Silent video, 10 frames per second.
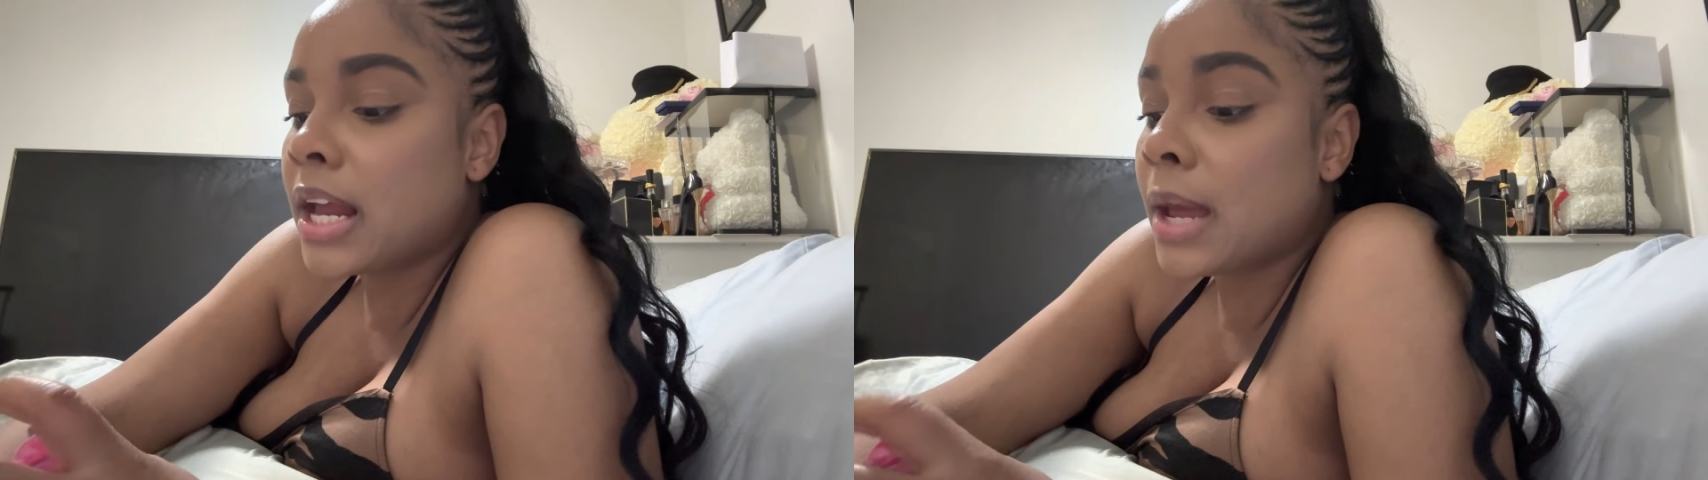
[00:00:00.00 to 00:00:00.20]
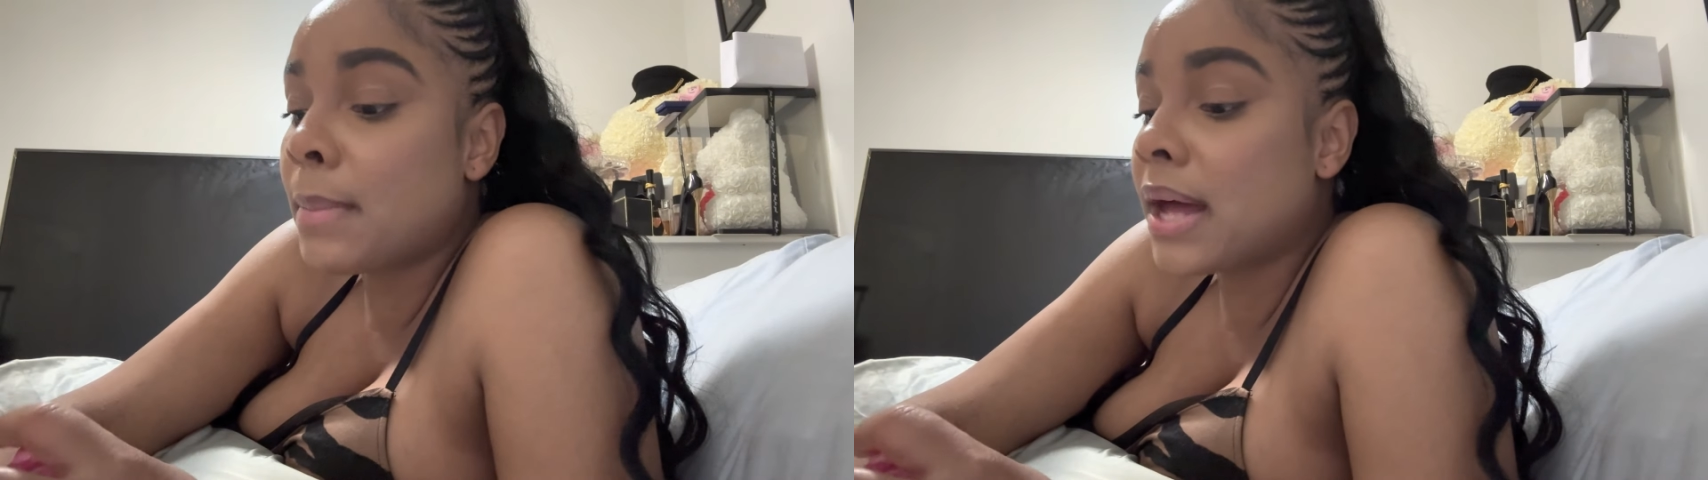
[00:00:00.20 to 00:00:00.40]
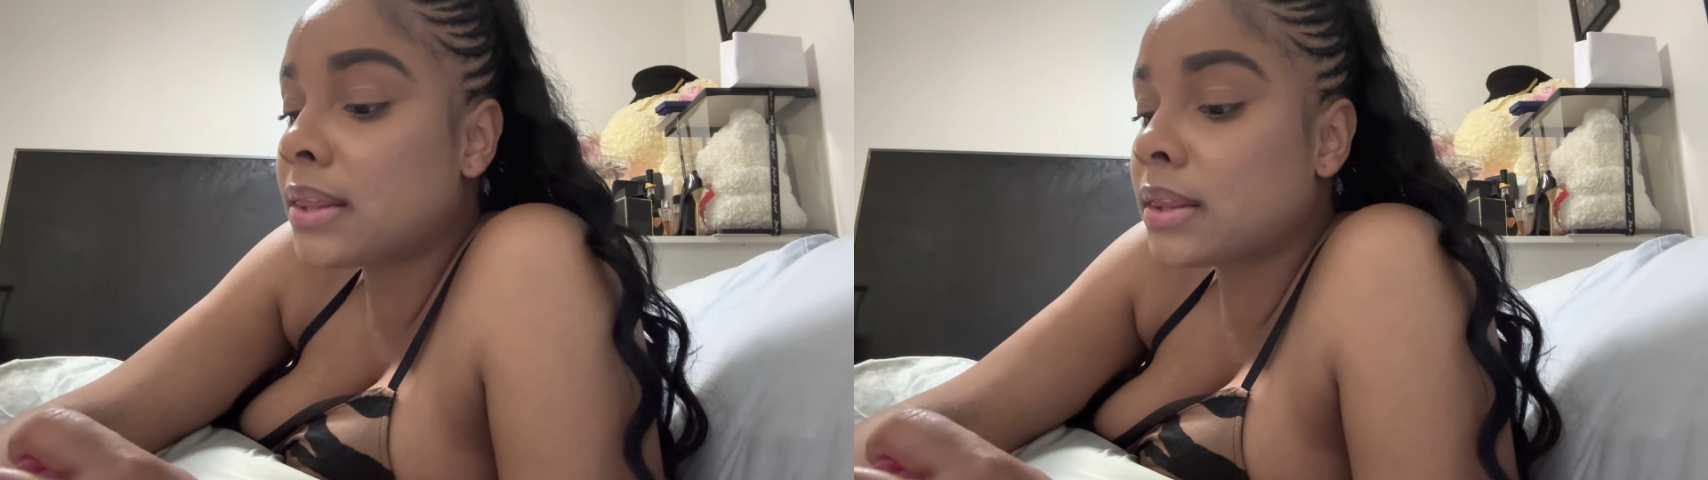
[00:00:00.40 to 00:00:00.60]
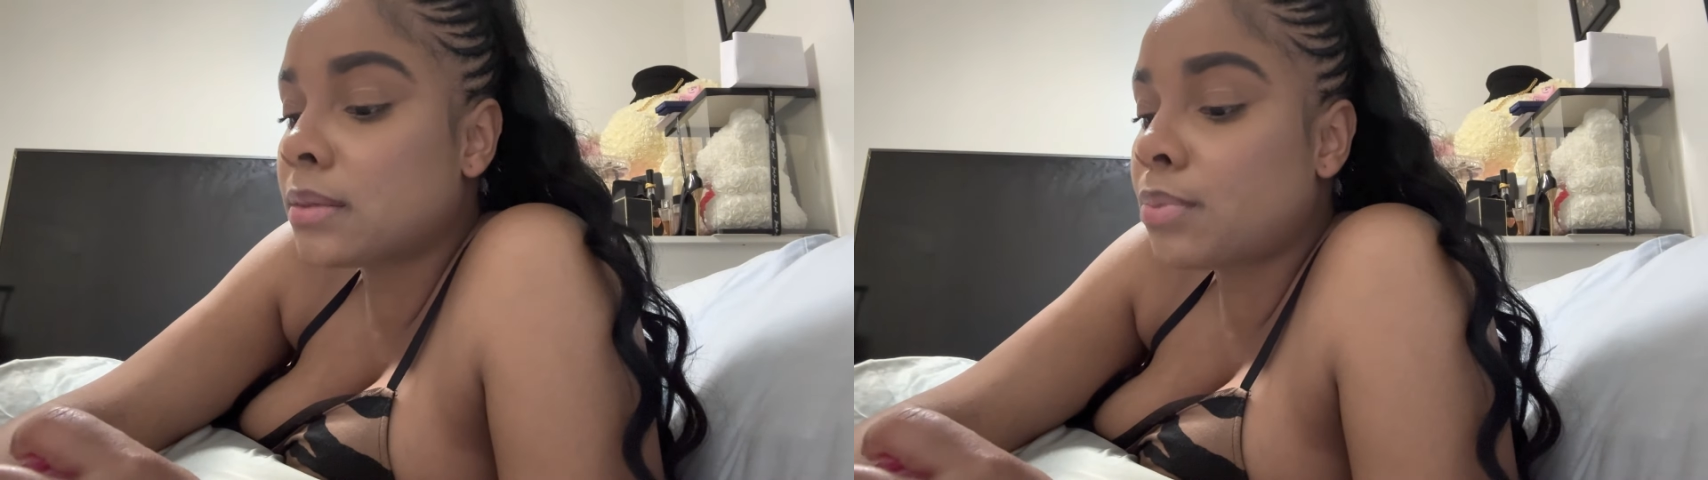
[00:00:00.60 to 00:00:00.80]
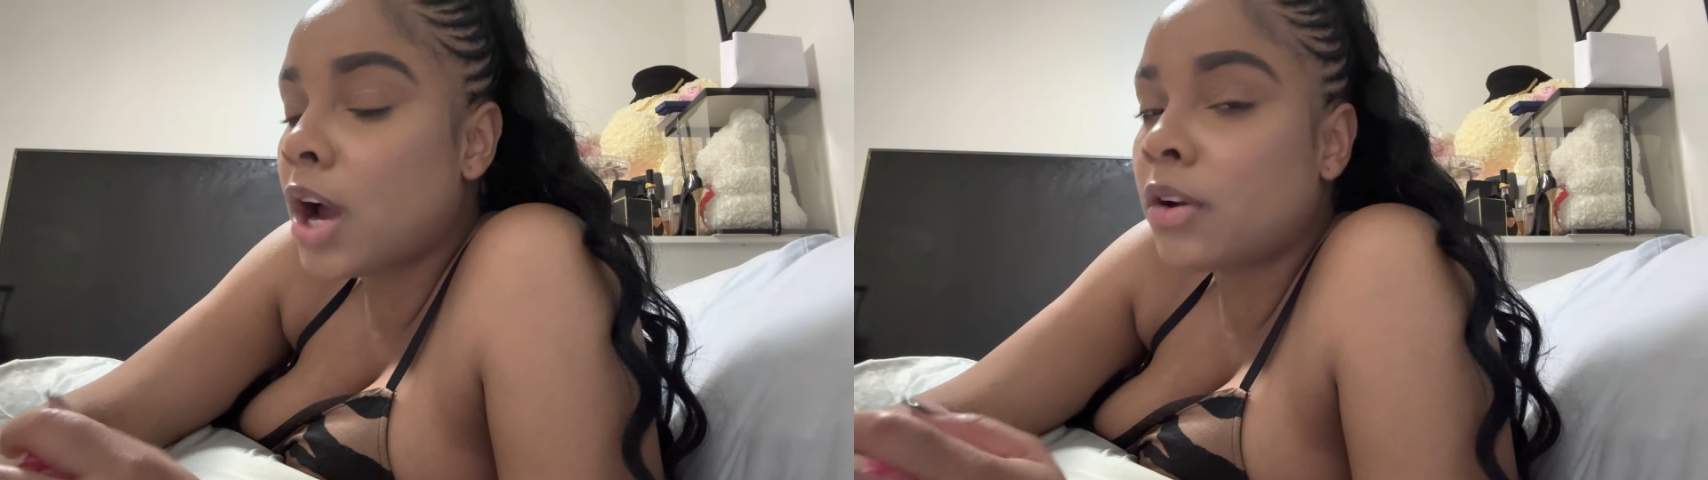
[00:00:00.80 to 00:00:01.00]
Like, my
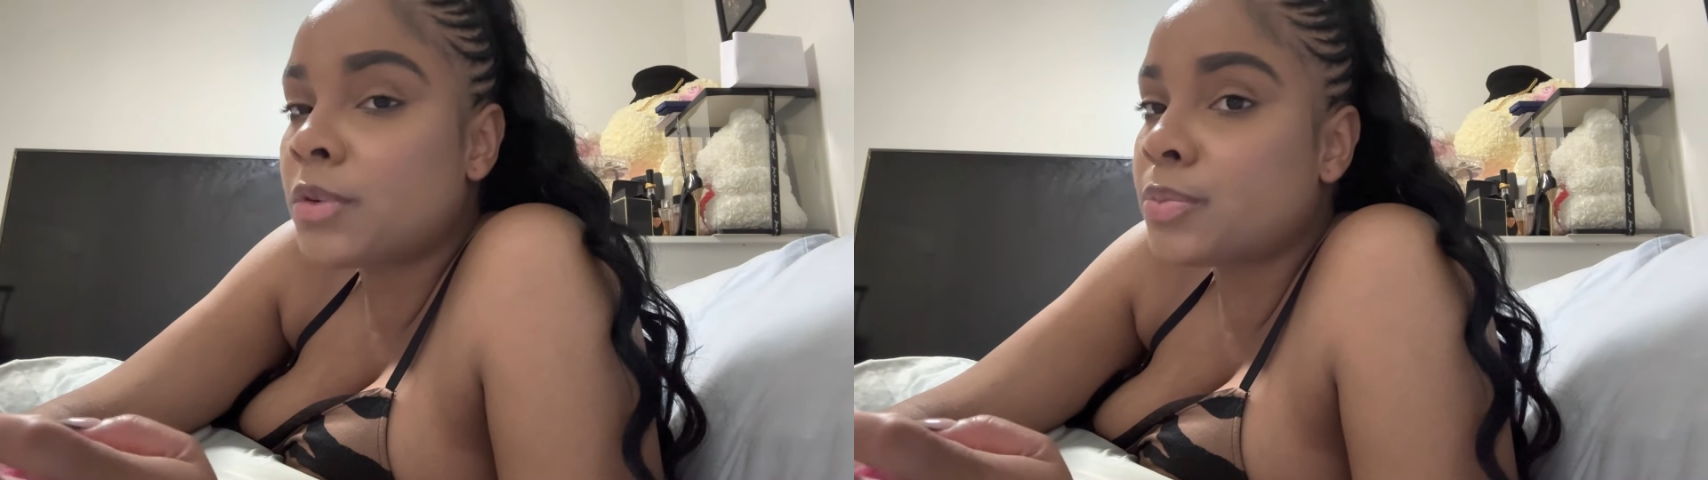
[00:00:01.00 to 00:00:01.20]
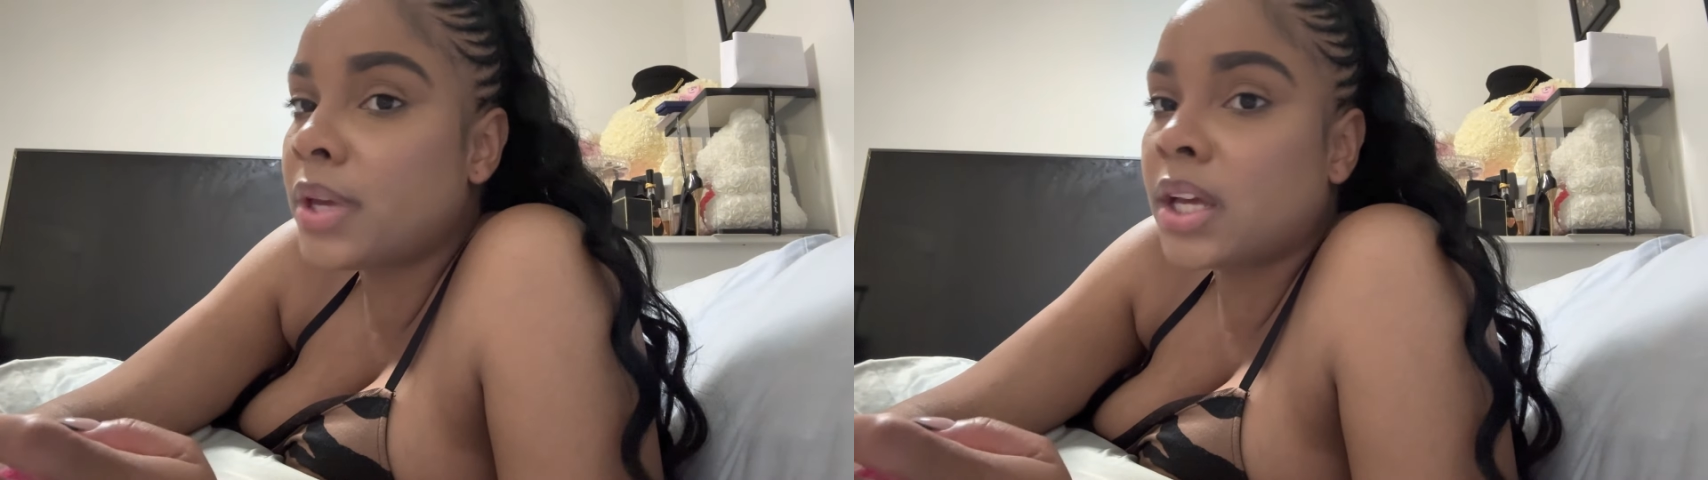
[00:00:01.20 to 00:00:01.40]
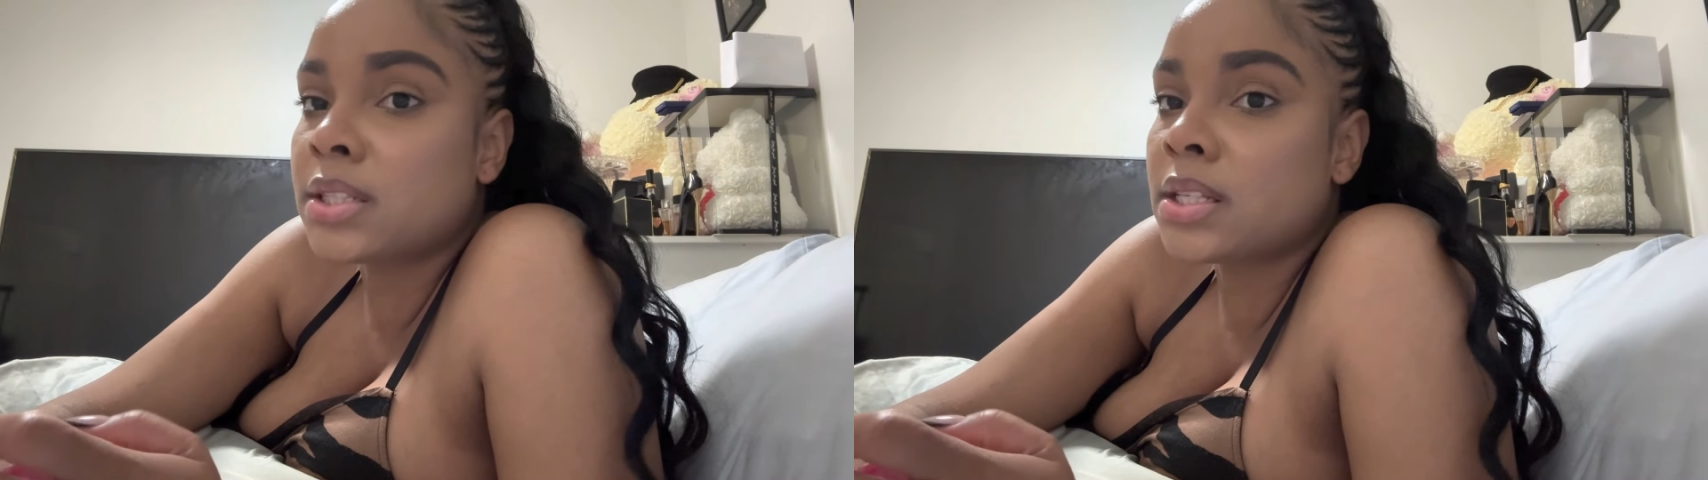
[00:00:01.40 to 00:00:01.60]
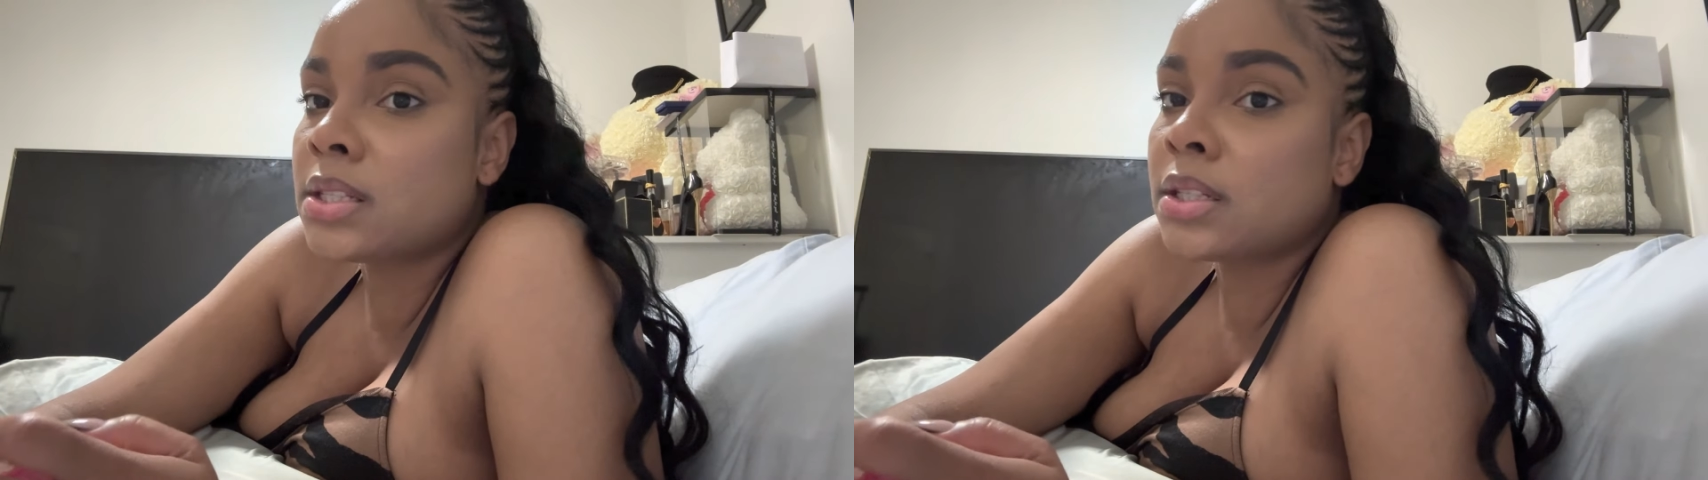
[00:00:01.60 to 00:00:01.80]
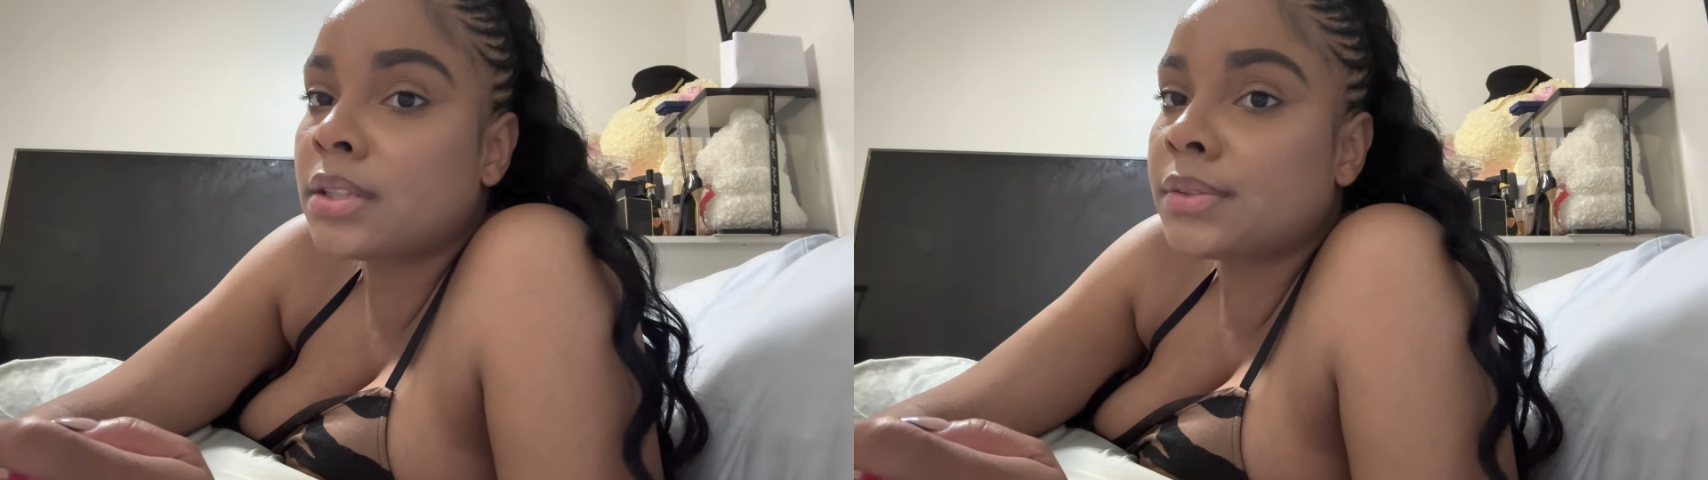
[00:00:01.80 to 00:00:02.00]
problem is being
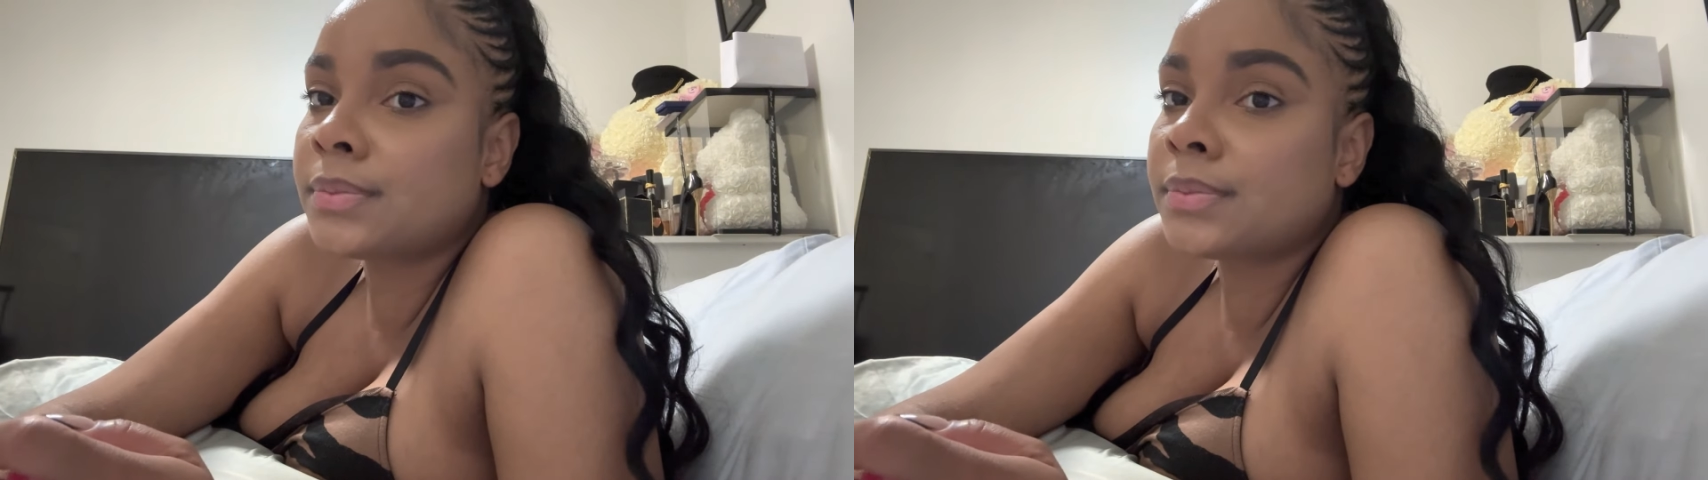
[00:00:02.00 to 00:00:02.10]
consistent.